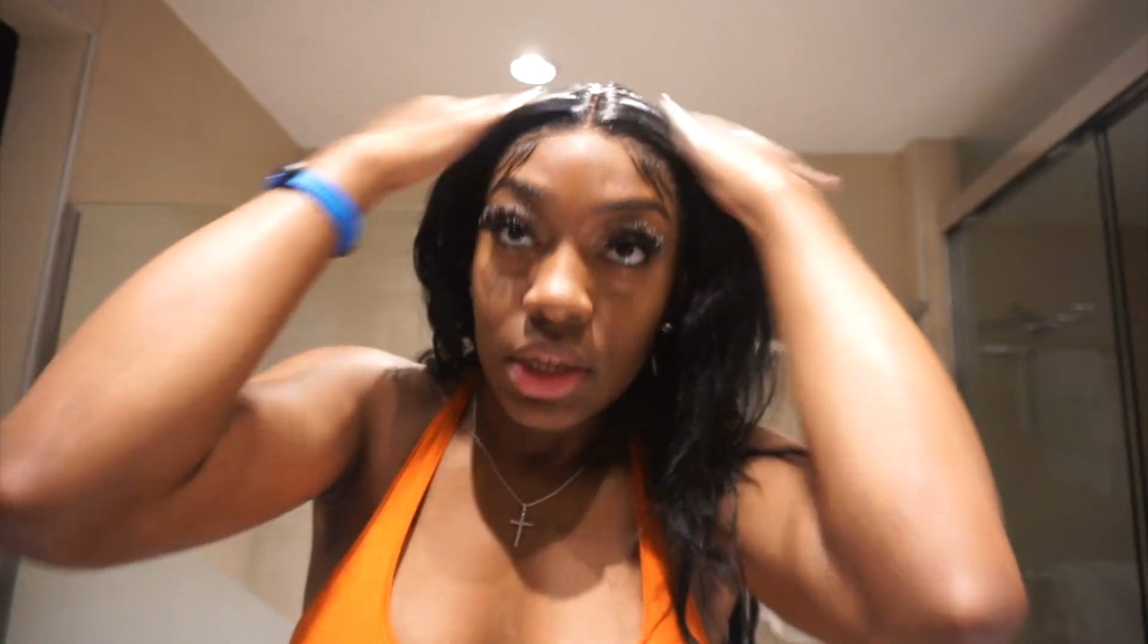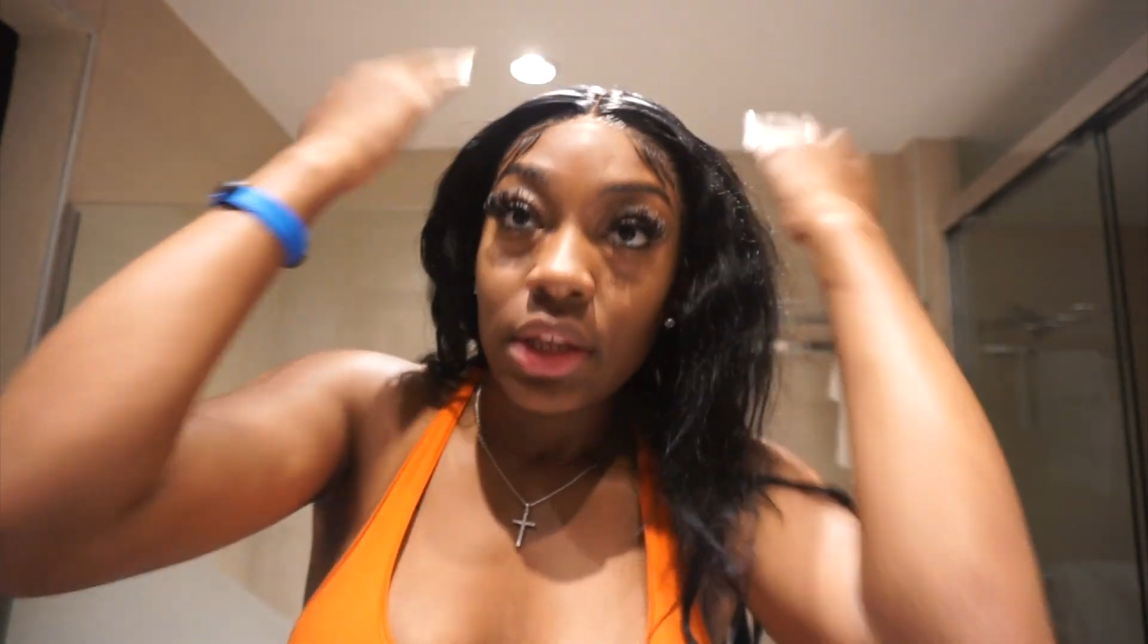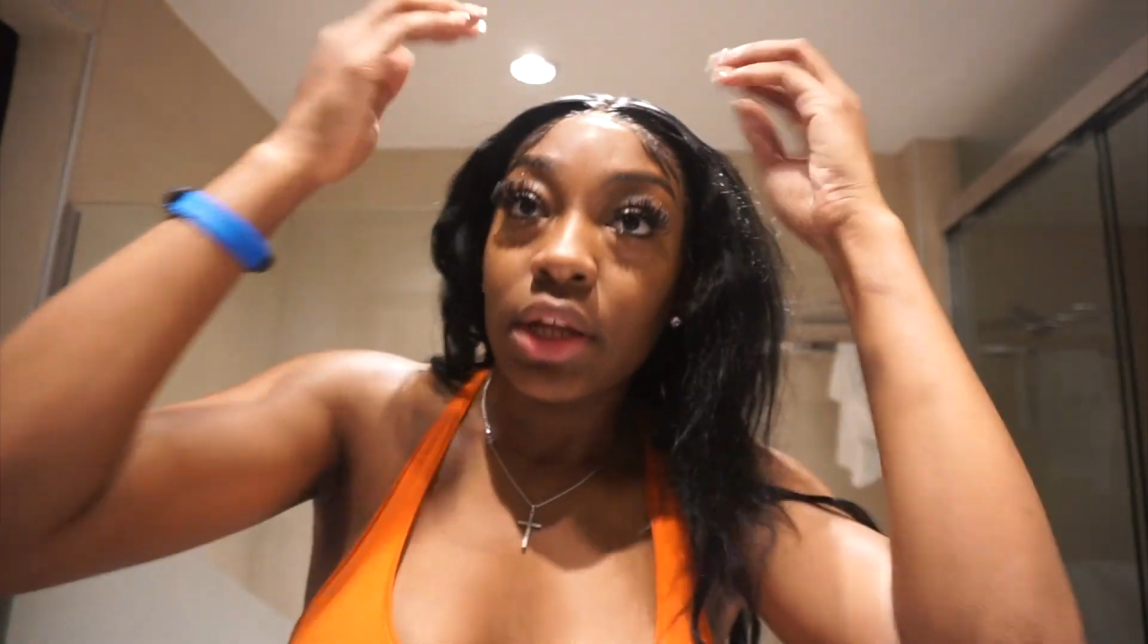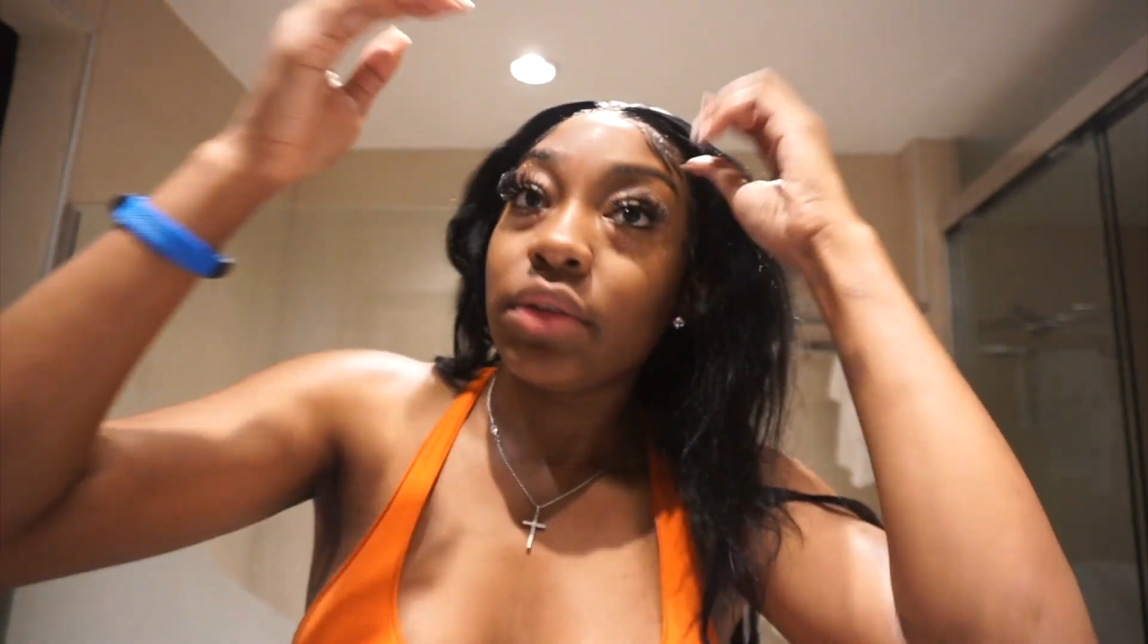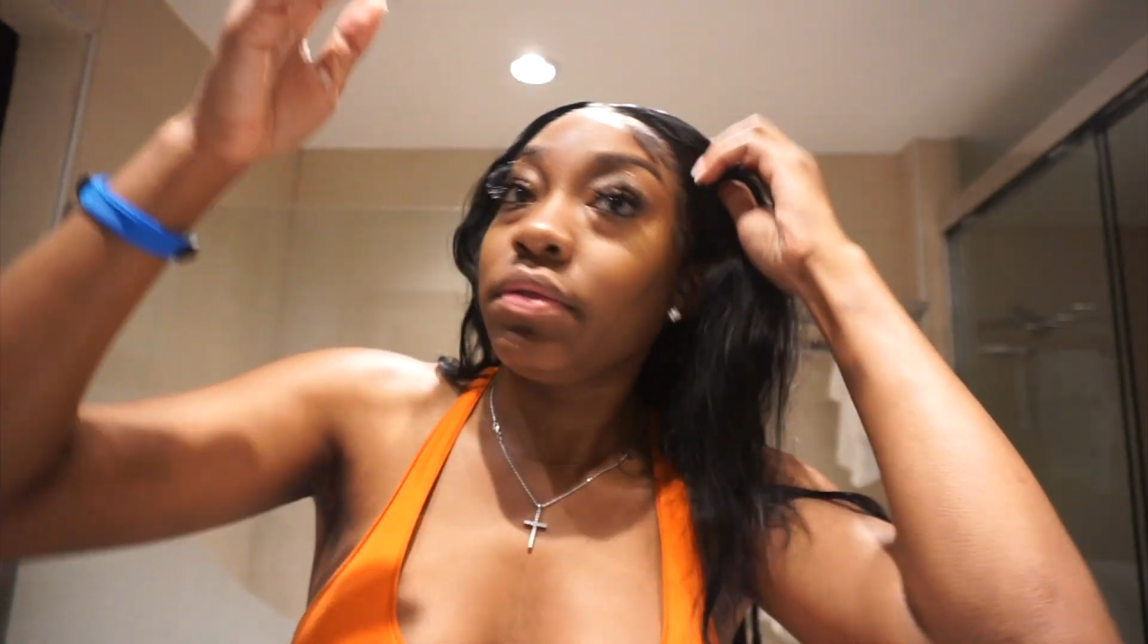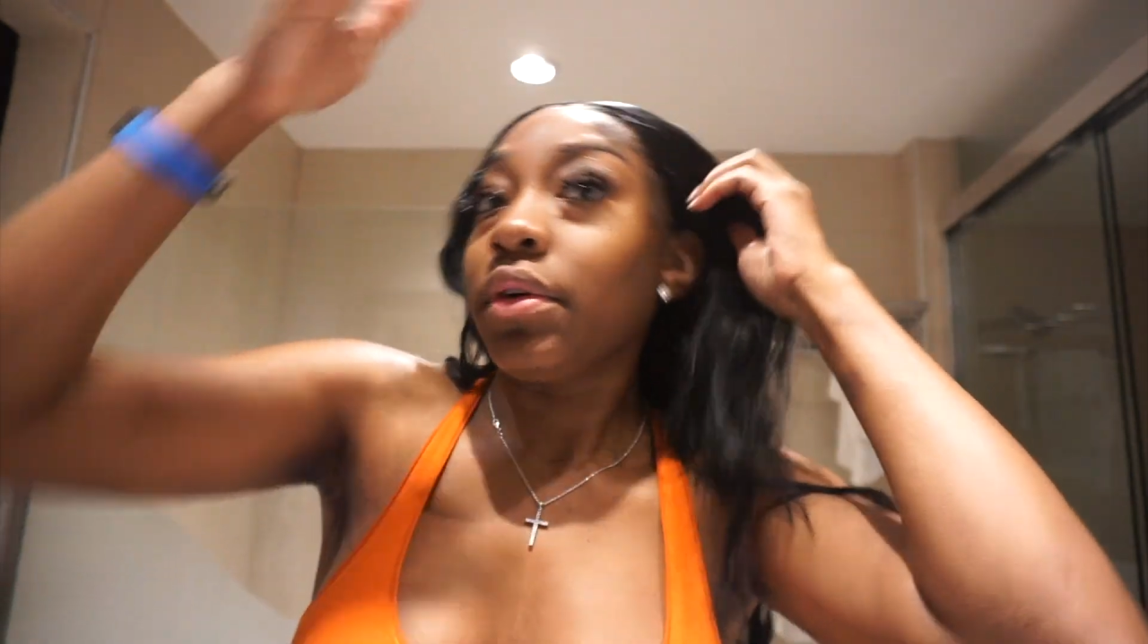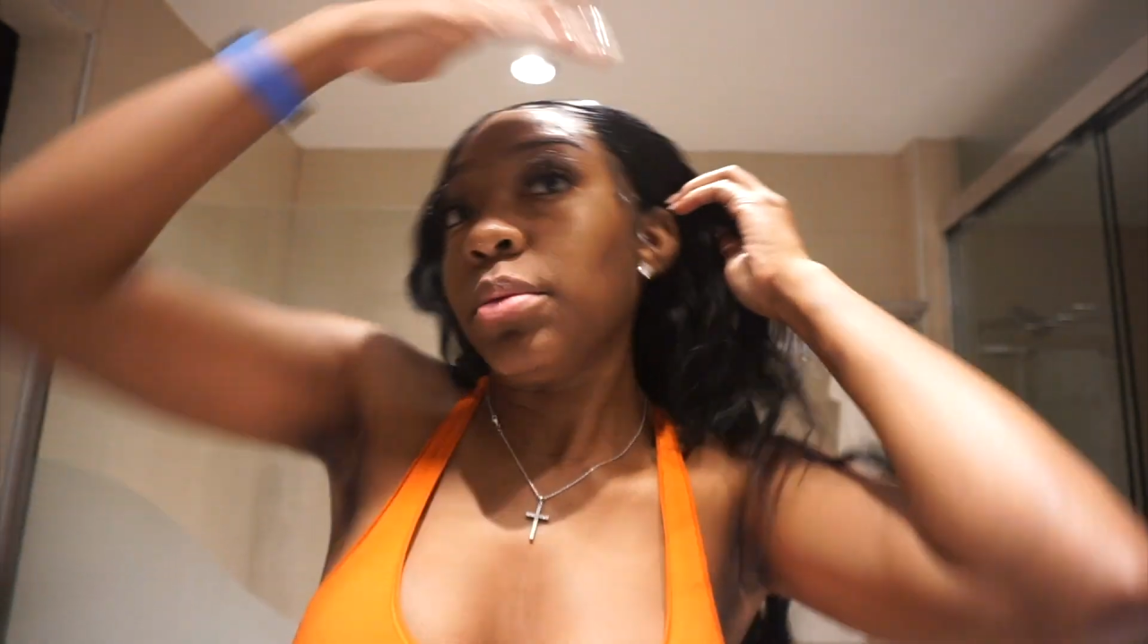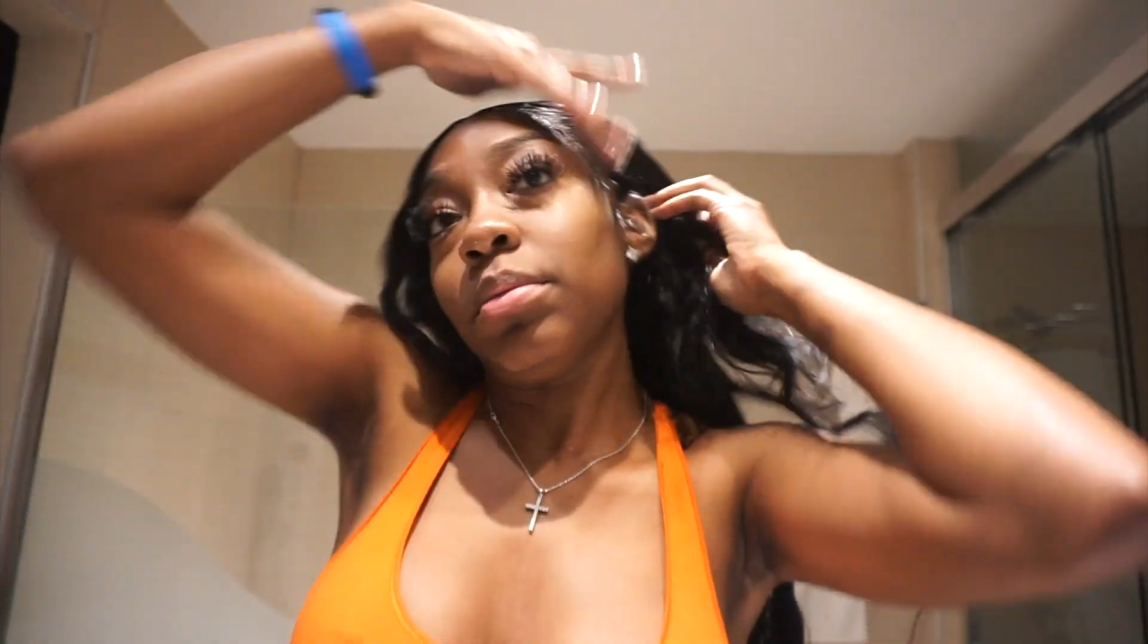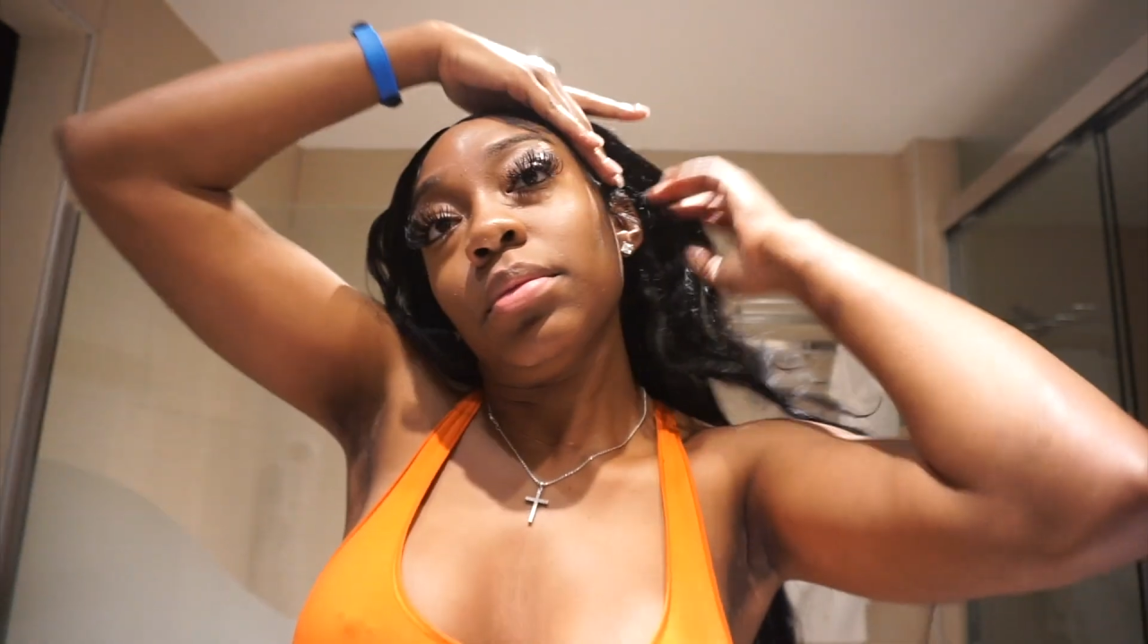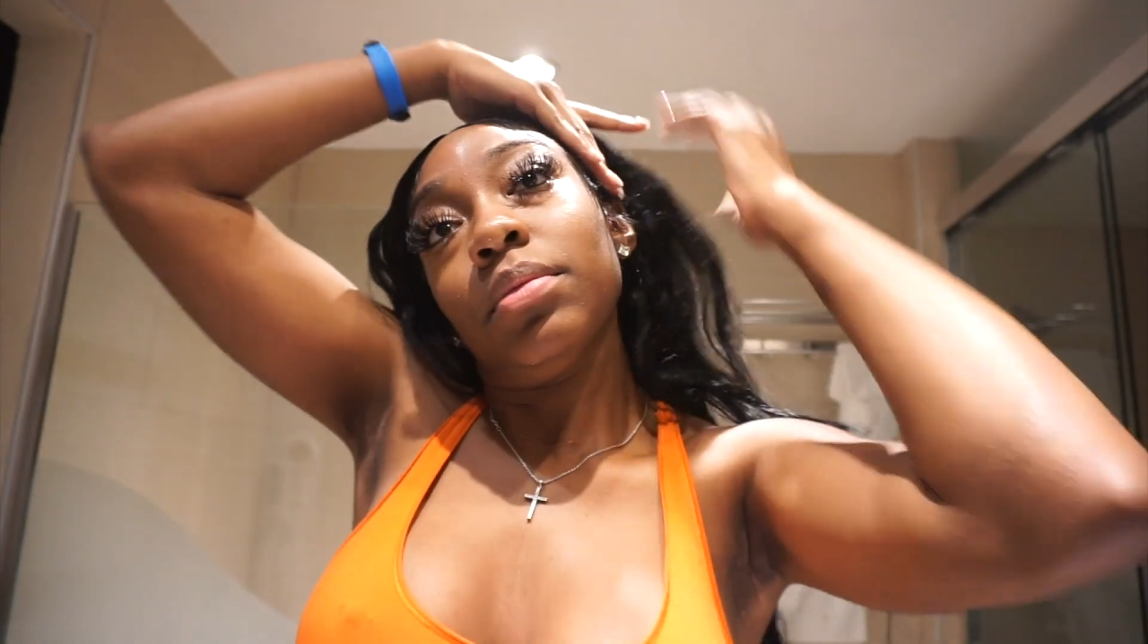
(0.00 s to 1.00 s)
that's
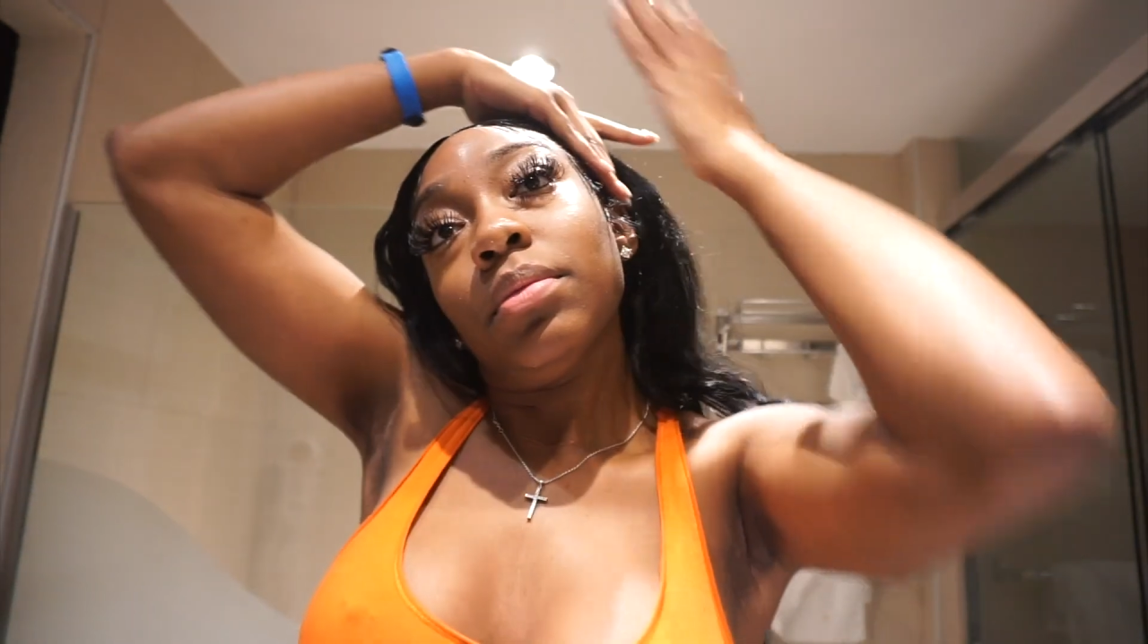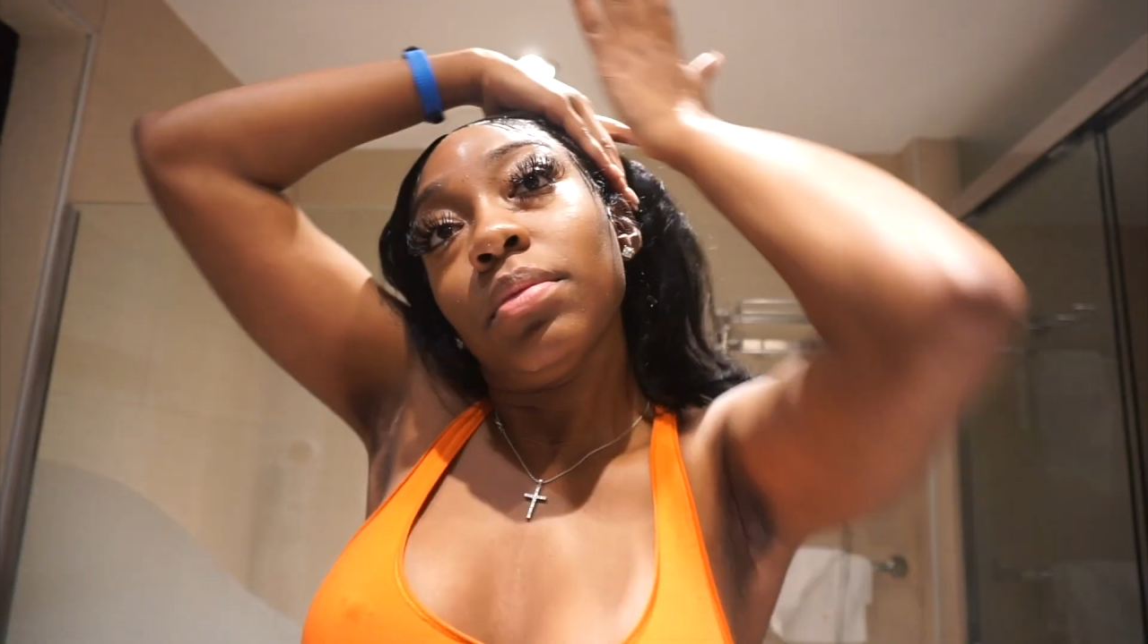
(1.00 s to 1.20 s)
from